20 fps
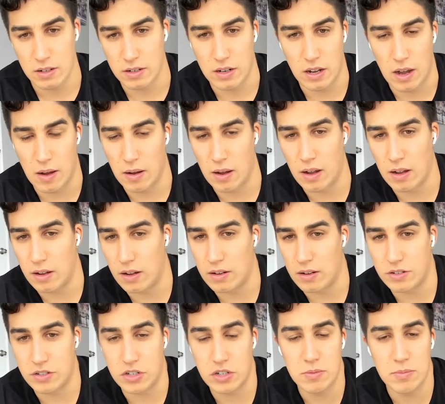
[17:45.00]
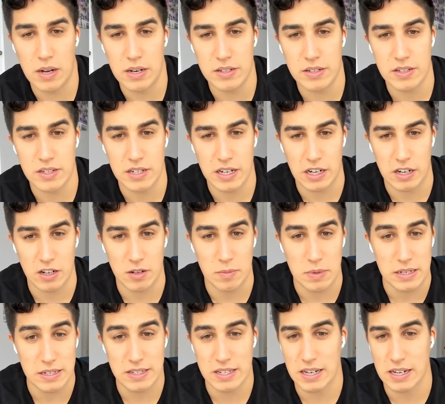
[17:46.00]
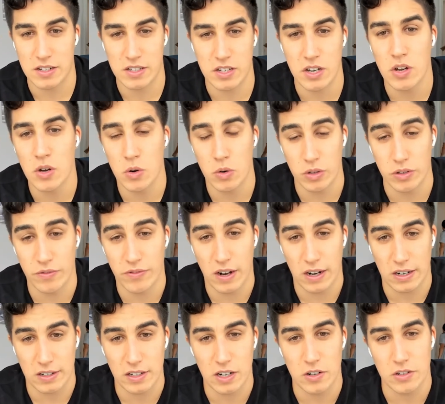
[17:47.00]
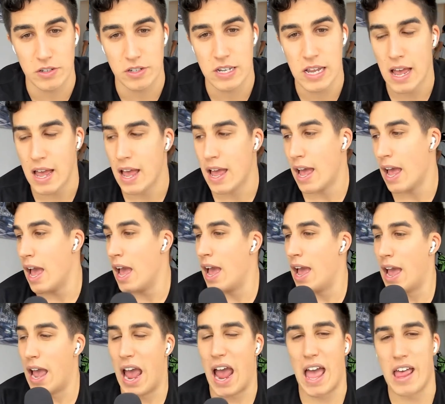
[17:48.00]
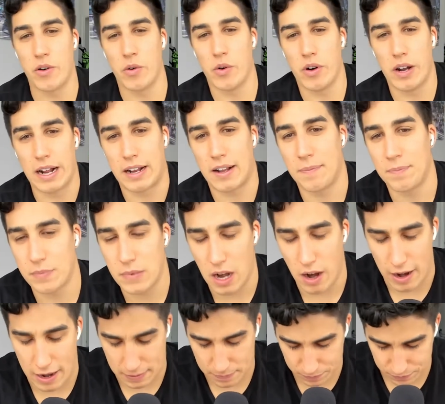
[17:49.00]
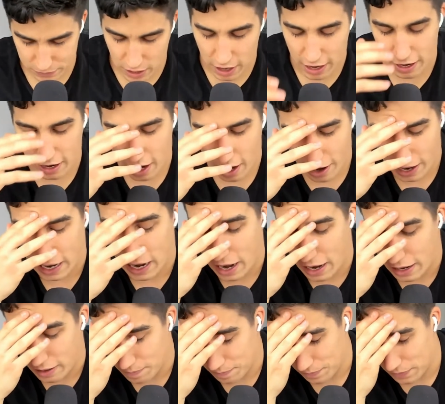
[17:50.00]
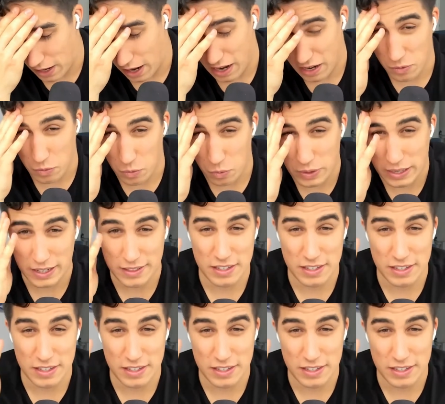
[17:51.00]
uh, two months. It could be six. Who the fuck knows? And we're like, all right, all right, all right, all right, all right. We got